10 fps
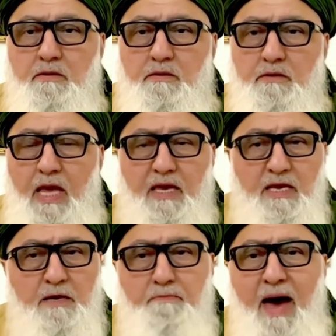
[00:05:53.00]
taken
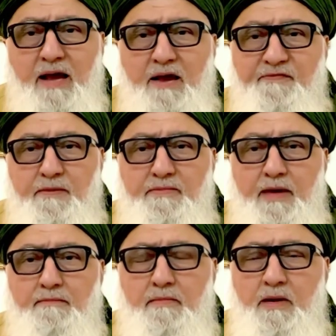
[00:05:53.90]
it back from
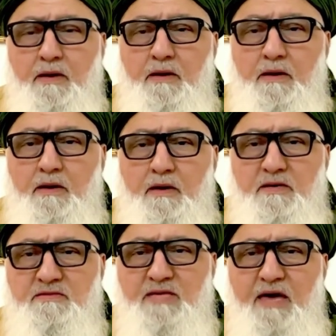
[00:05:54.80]
them,
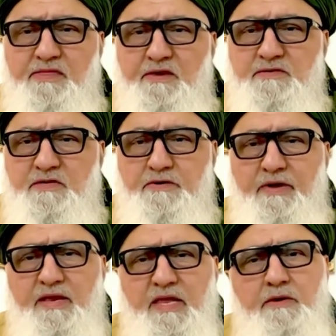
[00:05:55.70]
because death is the
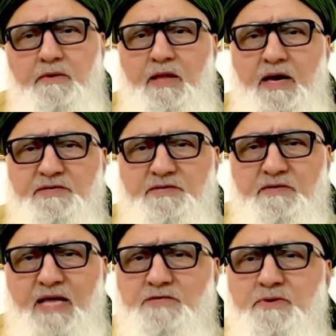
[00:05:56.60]
great equalizer.
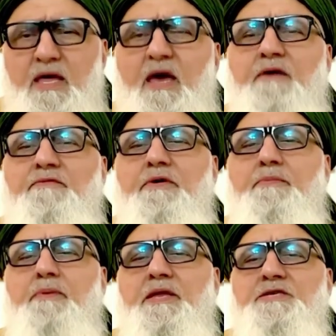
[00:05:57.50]
That's when
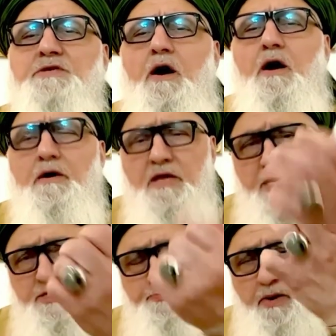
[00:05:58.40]
everybody's card
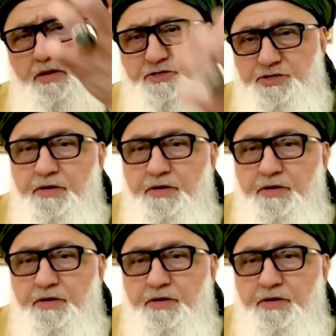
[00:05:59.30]
gets punched.